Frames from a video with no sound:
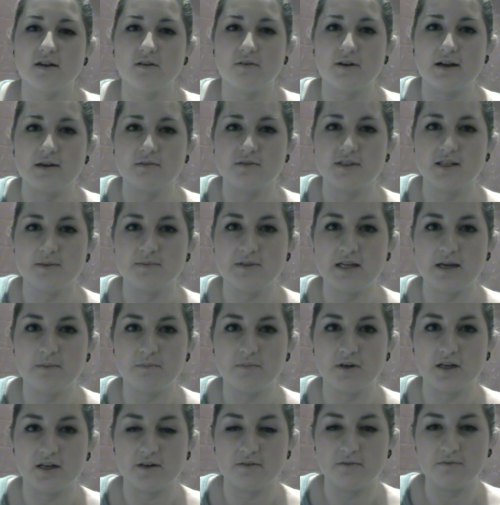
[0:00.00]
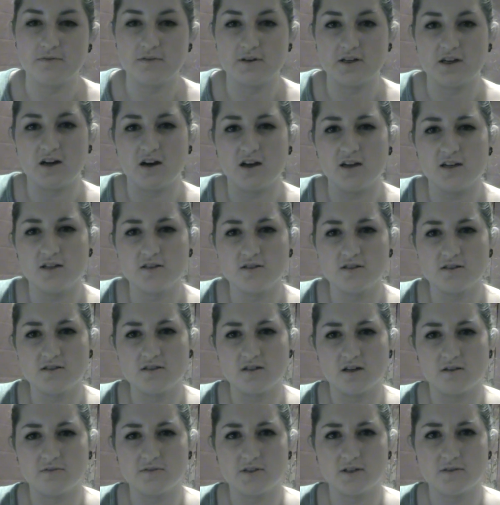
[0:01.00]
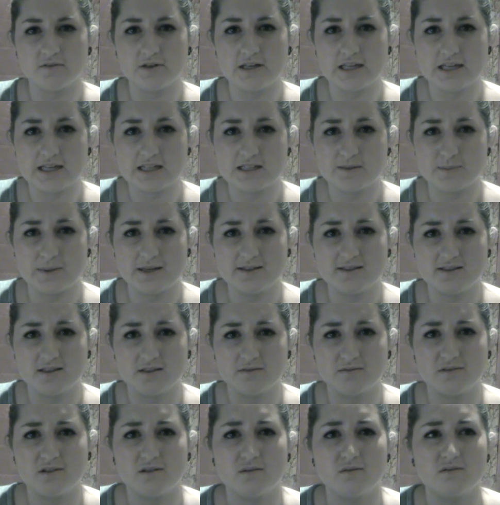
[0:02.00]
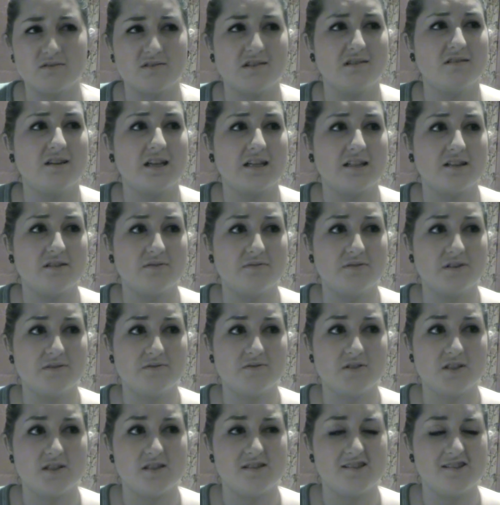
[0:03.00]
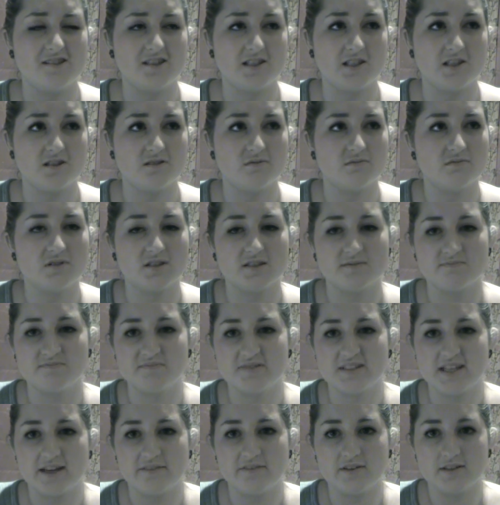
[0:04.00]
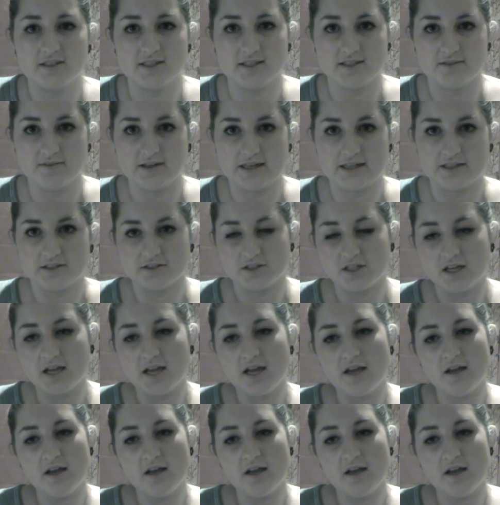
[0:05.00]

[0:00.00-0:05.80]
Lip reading: around September for college and stuff, they're really expensive. They're always around like the 50 euro to 70 range.